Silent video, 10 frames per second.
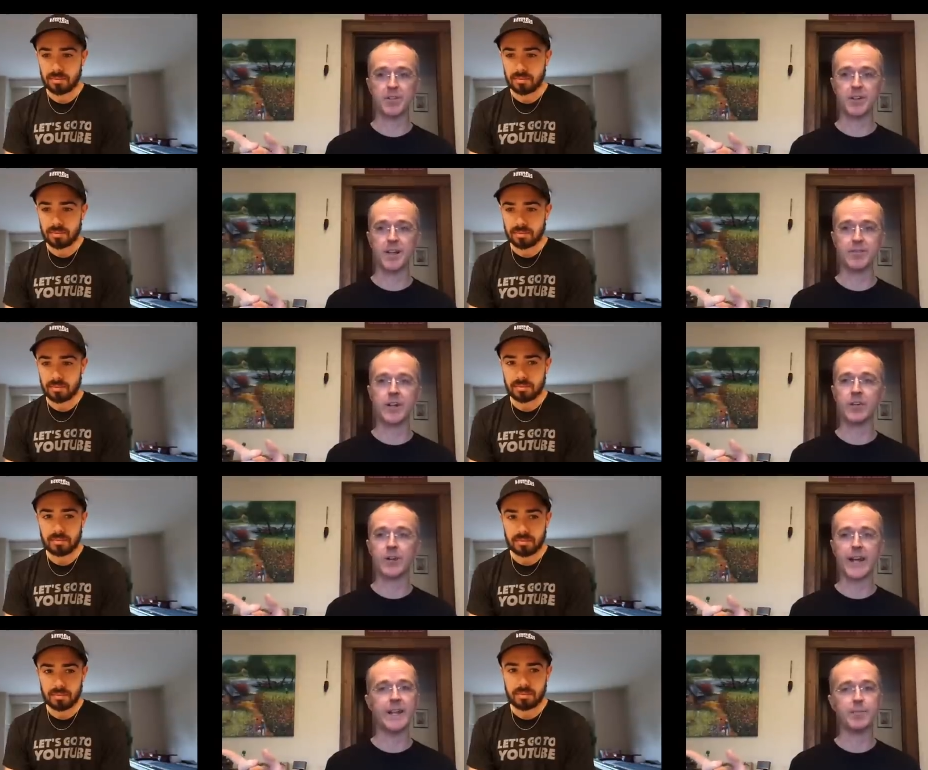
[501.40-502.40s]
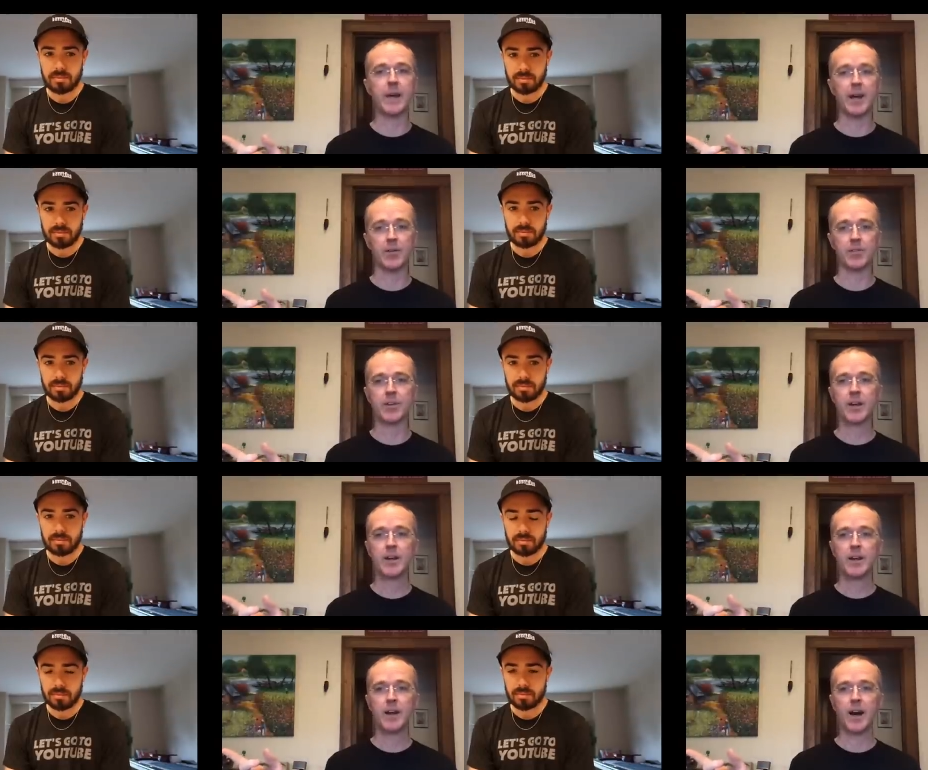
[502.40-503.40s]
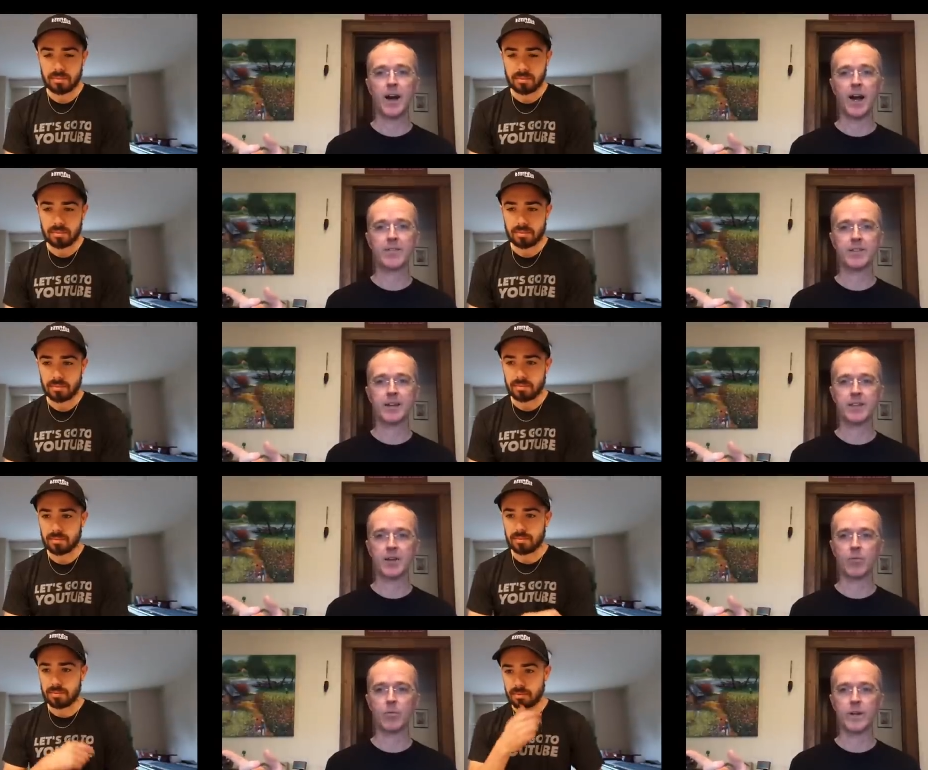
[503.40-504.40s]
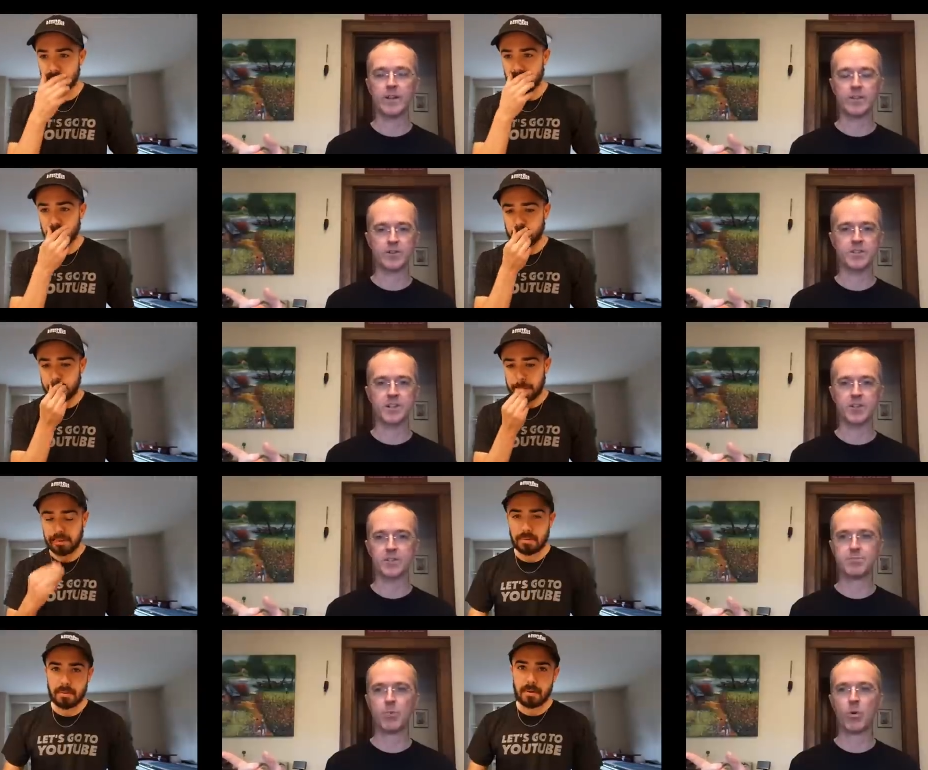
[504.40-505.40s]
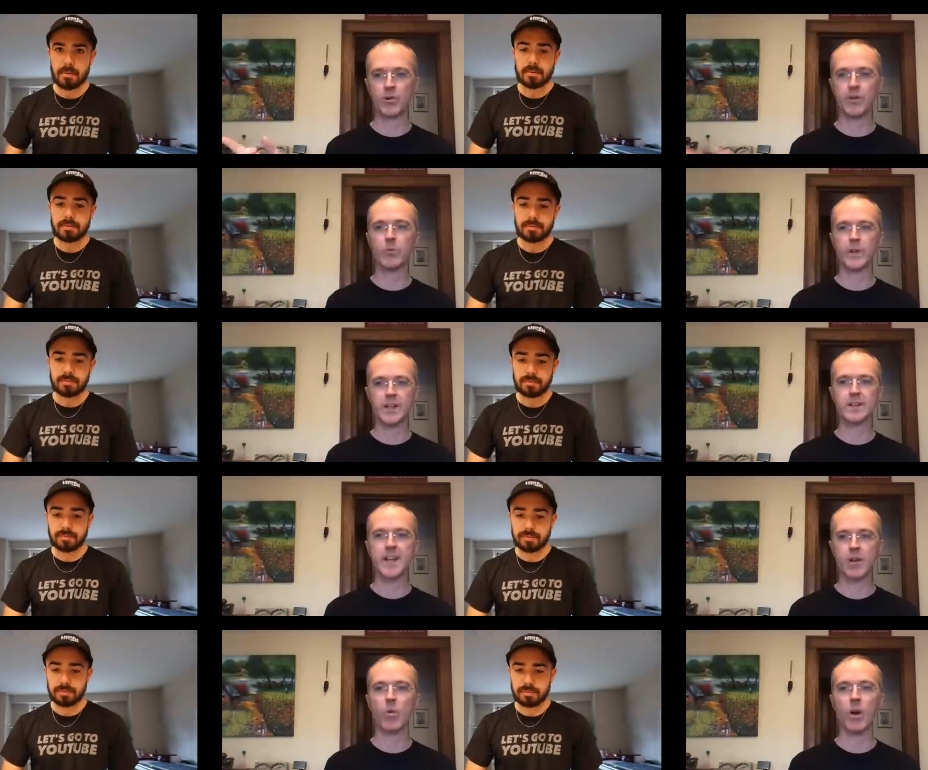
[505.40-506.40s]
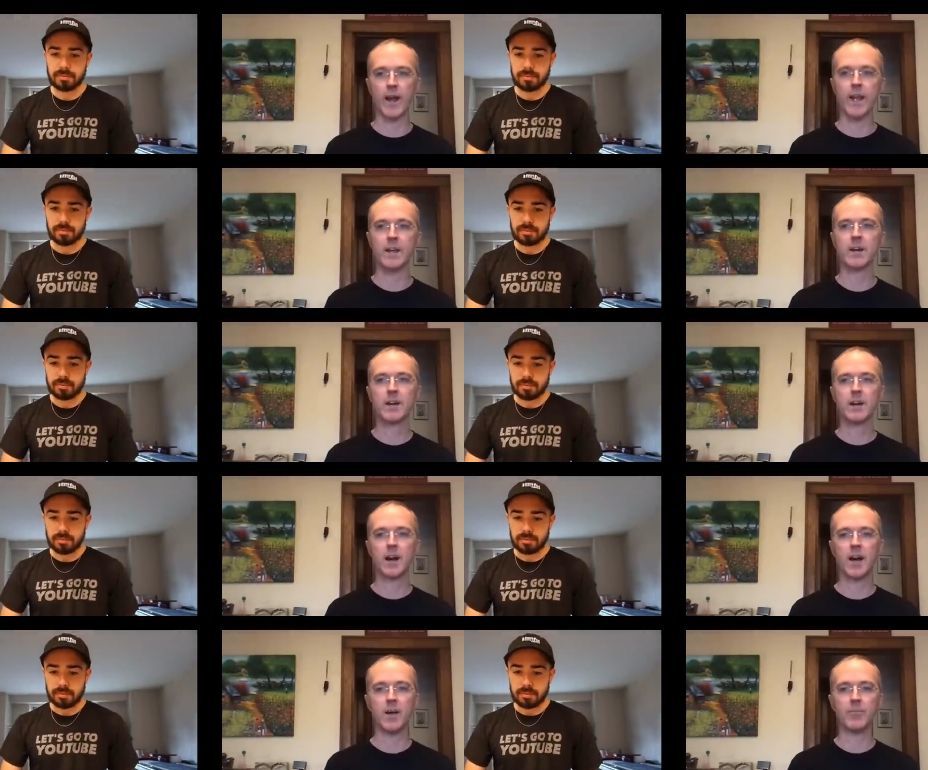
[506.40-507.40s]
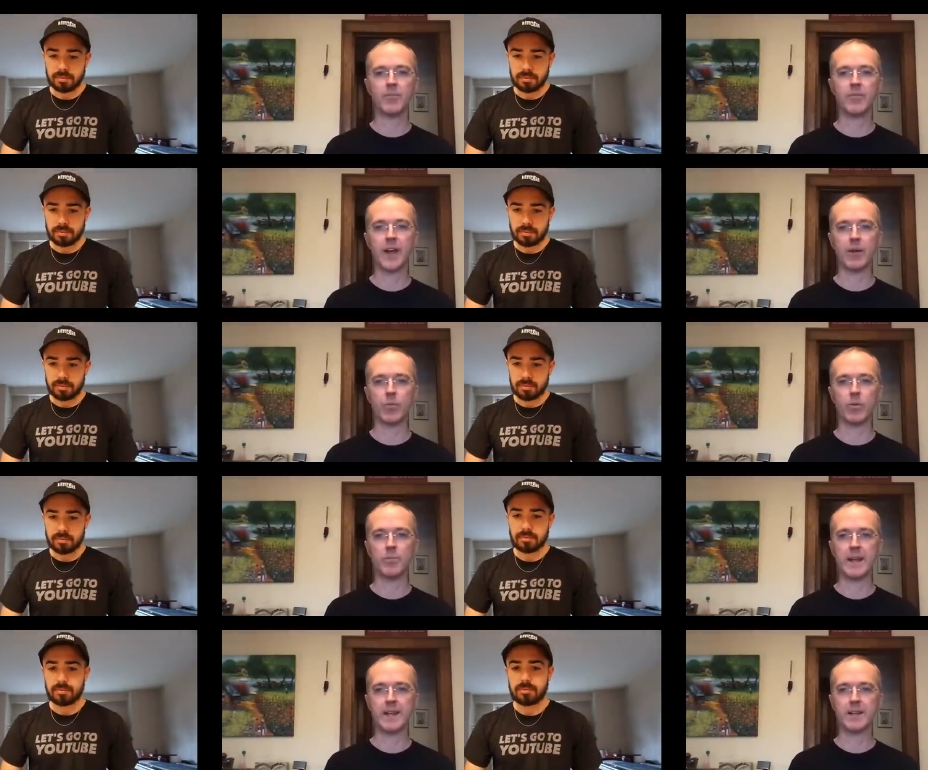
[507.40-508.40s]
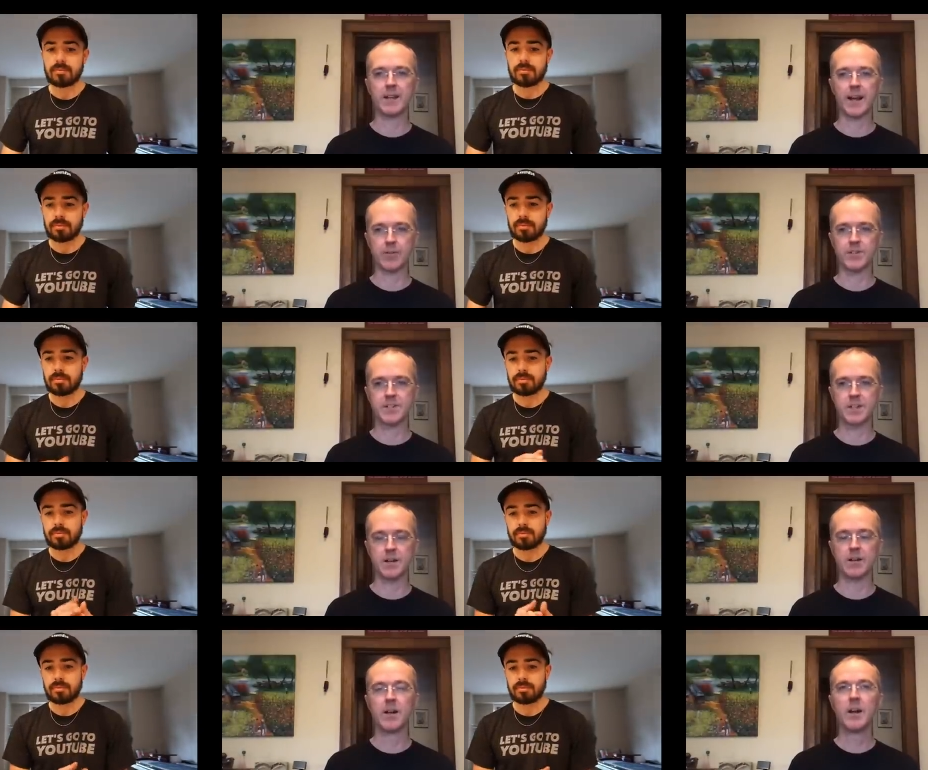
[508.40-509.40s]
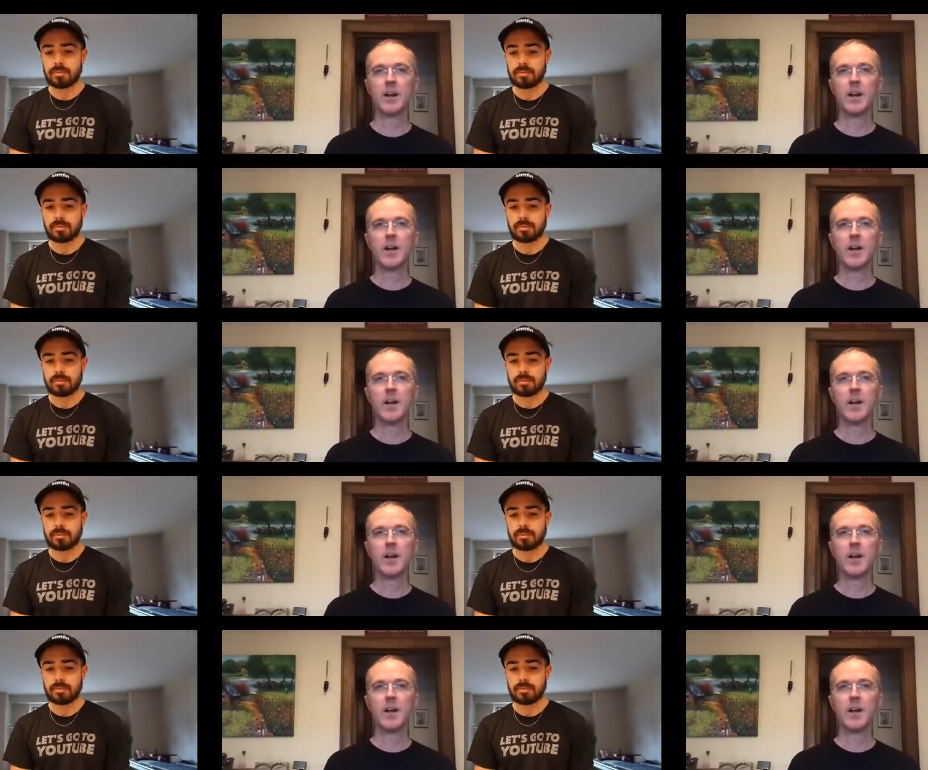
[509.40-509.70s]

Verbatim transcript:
Speaker 1: is 1,180 pounds. Uh, I think that we there's there's more that we can take away um, that will make it lighter still.